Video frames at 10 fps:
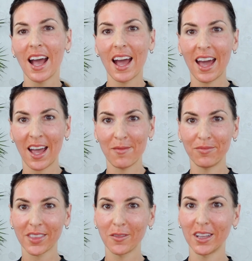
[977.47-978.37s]

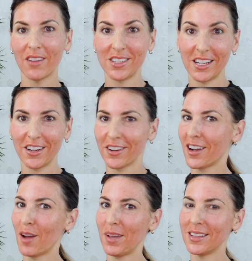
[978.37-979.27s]
We'll love to hear your
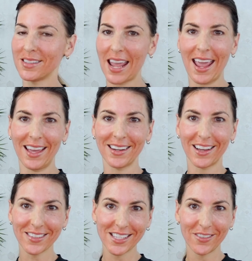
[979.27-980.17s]
comments, and
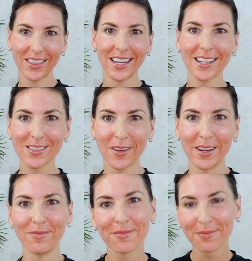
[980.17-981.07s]
I'll see you on the next one.